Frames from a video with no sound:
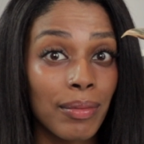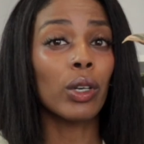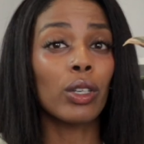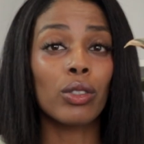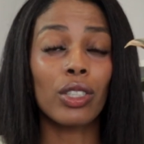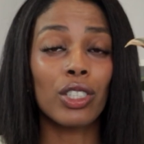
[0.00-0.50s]

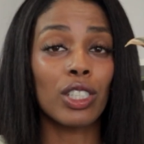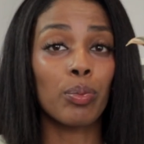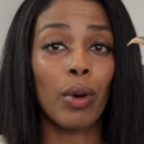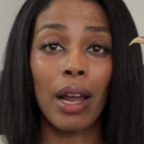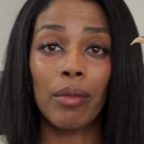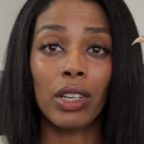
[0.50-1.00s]
Windows are just
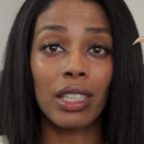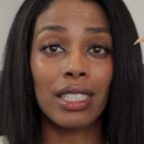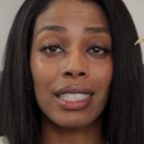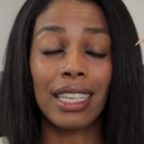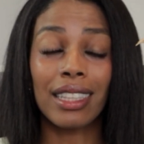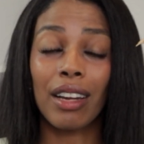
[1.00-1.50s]
prime real
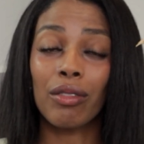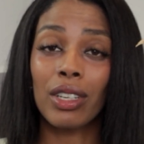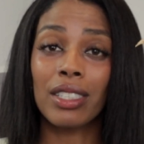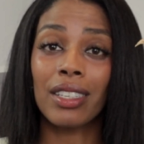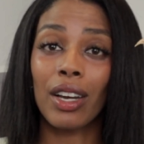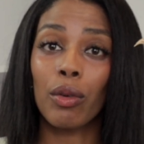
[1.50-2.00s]
estate that
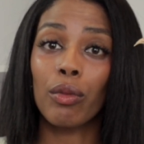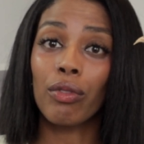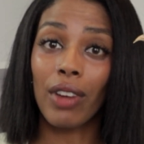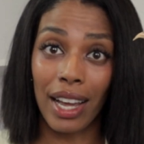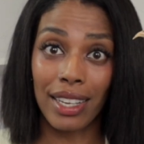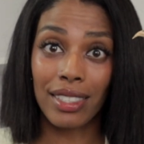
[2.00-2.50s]
runs out
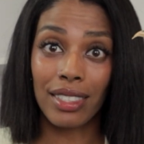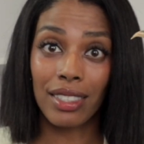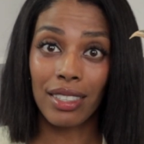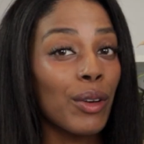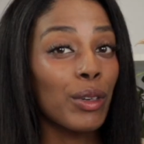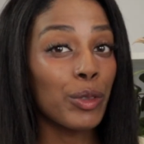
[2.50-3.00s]

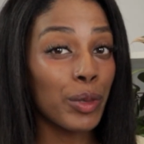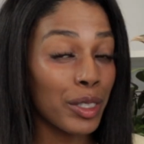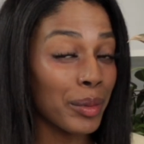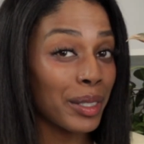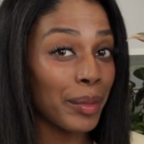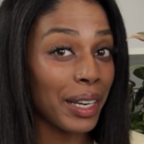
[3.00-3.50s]
fast. Which
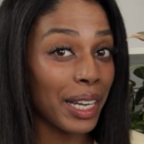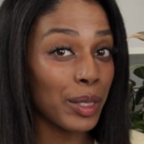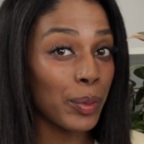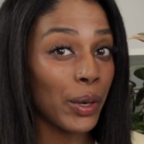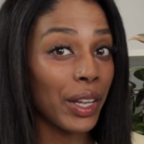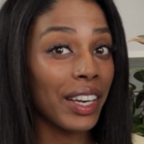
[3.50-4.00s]
brings me to my
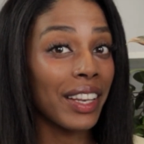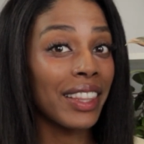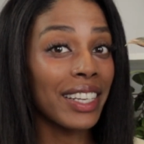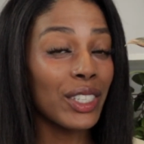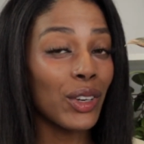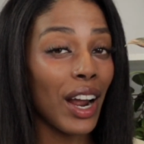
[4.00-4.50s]
next point.
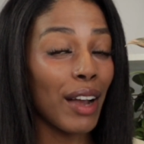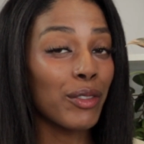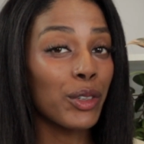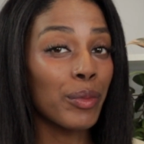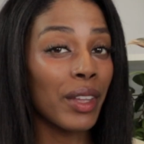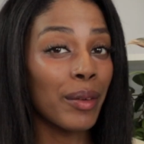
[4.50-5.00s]
This
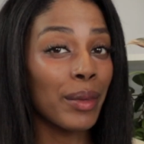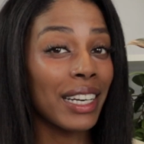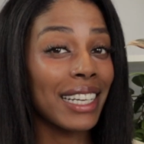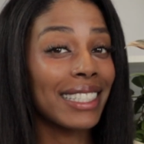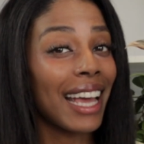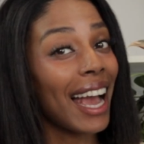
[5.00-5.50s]
craft room that I'm in
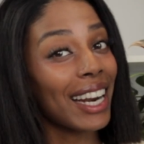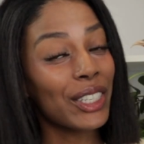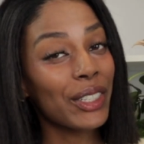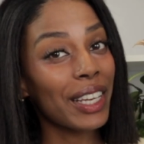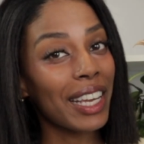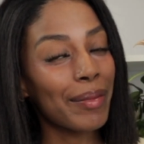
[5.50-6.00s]
is
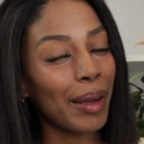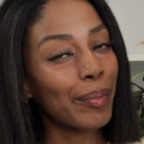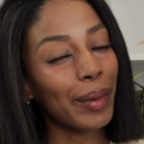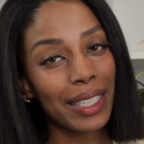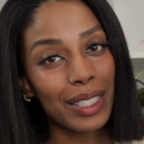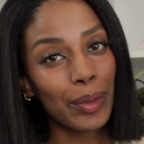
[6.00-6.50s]
actually in my
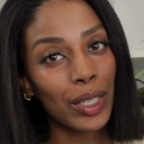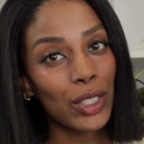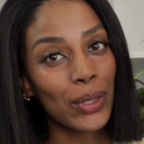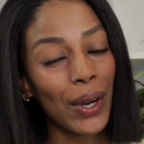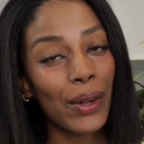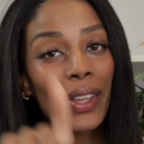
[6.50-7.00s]
basement,
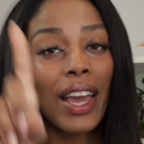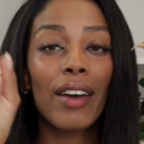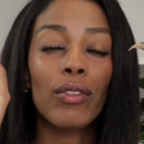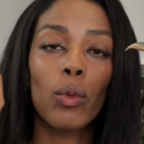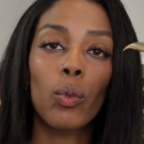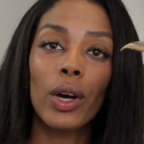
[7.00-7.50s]
so I only
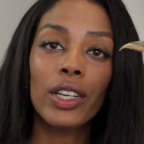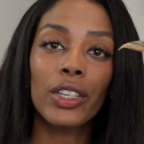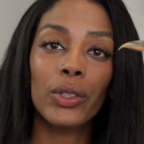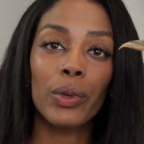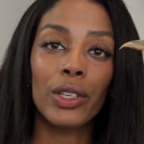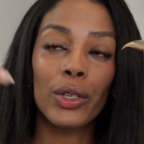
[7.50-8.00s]
have one
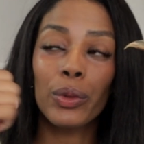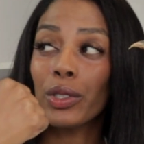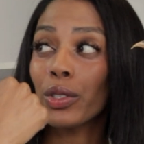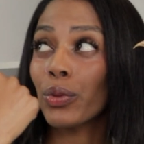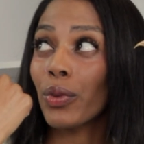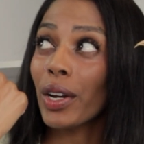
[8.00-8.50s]
good window,
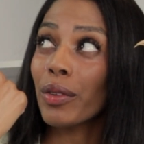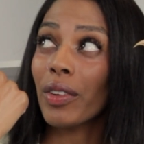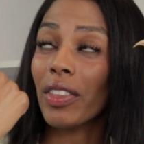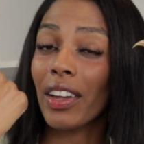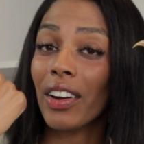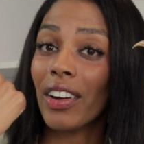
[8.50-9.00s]
which is right
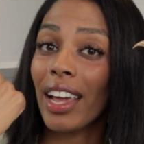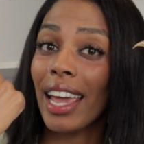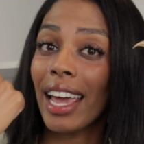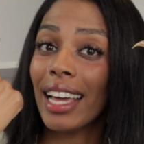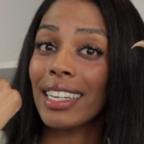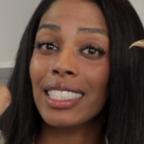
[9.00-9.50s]
over there,
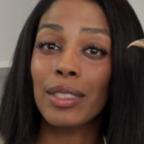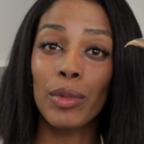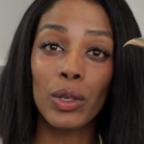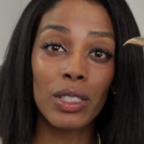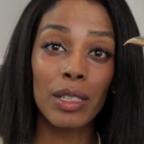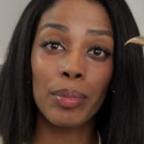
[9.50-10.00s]
and it's
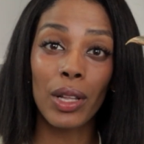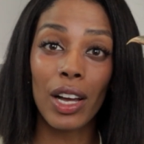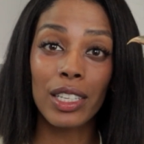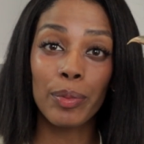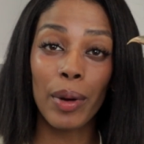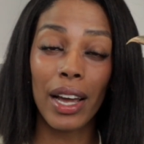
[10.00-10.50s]
mostly
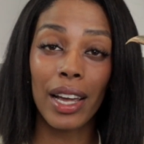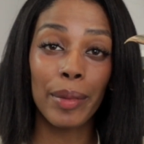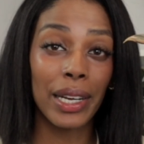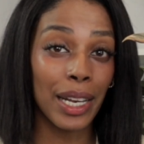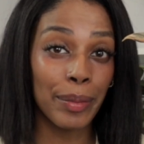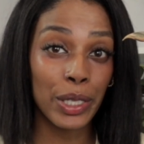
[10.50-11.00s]
blocked by
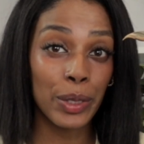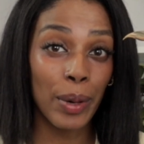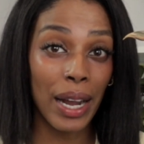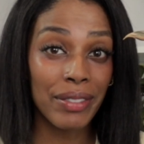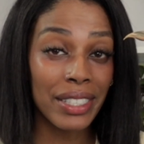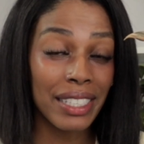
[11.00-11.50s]
my neighbor's
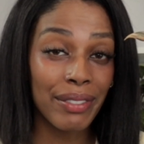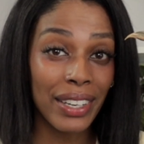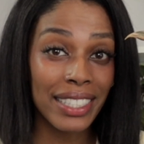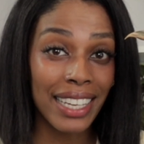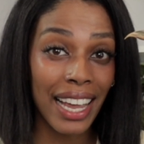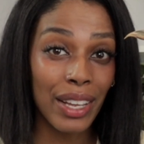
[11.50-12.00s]
privacy
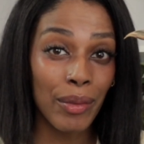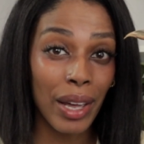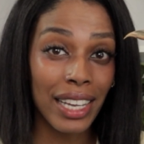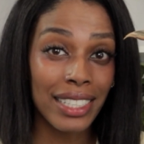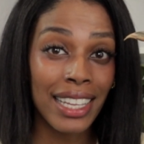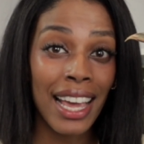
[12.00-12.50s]
fence
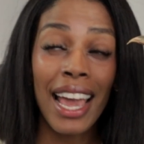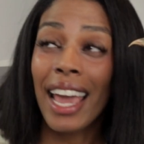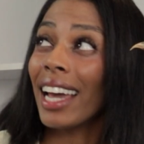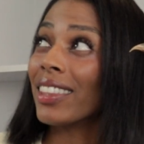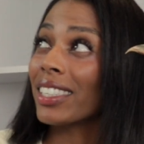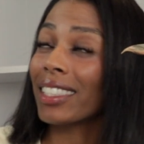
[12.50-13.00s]
anyways,
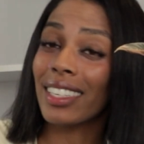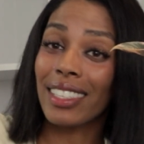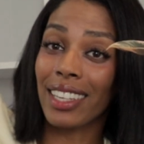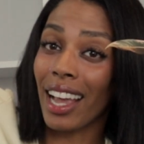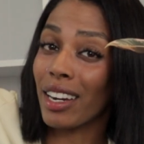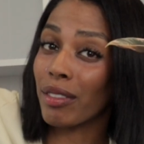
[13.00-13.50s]
and the sun
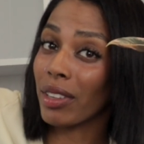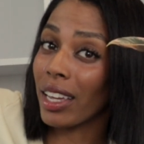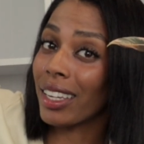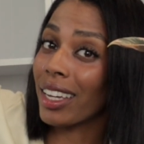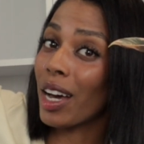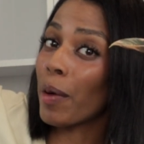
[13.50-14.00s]
is kind of
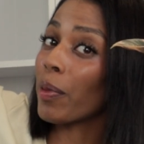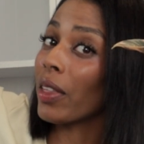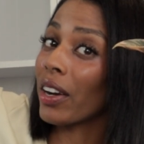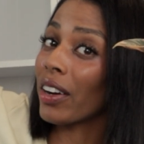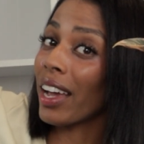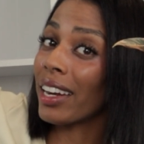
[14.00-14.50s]
like up
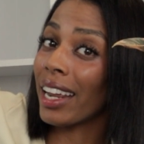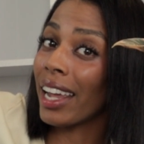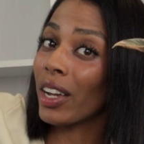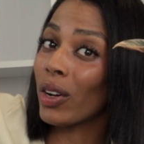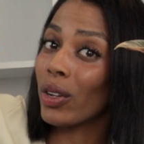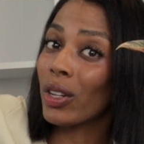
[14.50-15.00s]
there at an
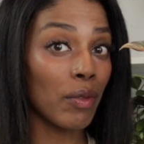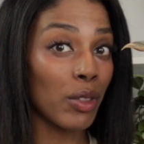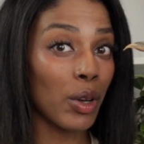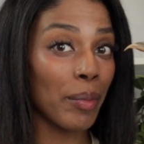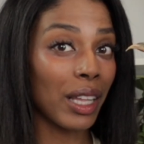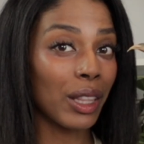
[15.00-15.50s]
angle. Even
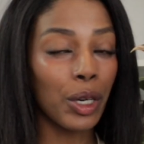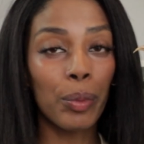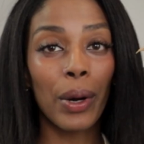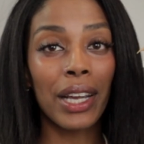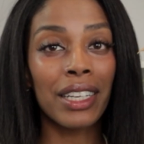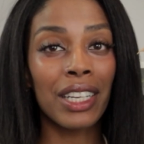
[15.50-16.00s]
though it might look
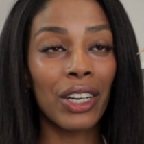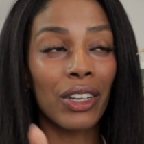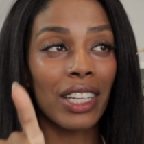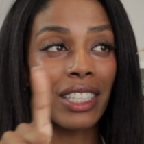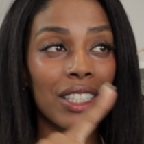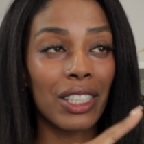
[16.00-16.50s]
bright in here,
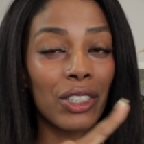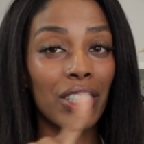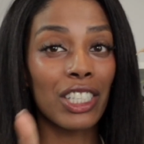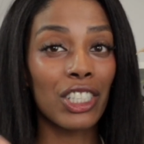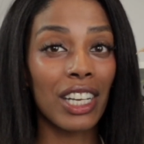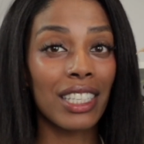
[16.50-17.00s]
that's
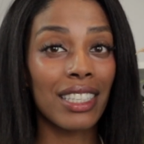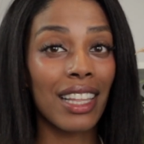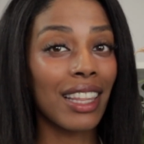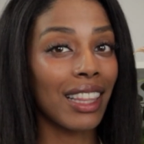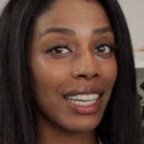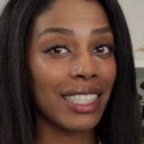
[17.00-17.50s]
literally just
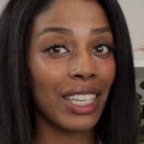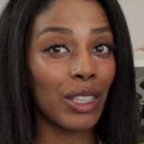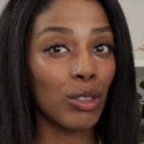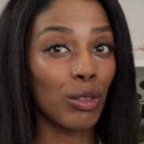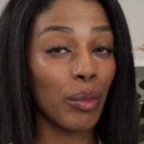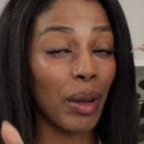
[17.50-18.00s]
the lights I
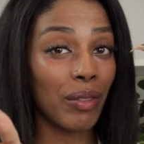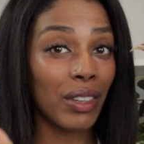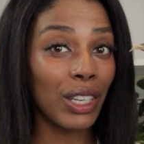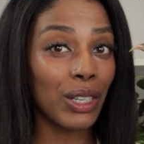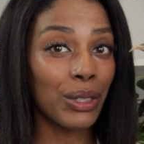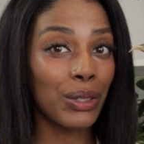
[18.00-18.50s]
use for my
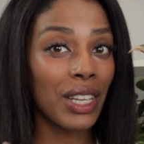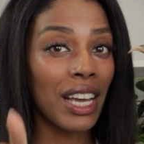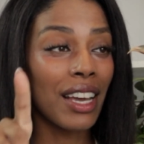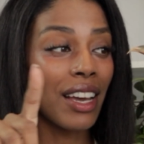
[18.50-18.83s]
videos.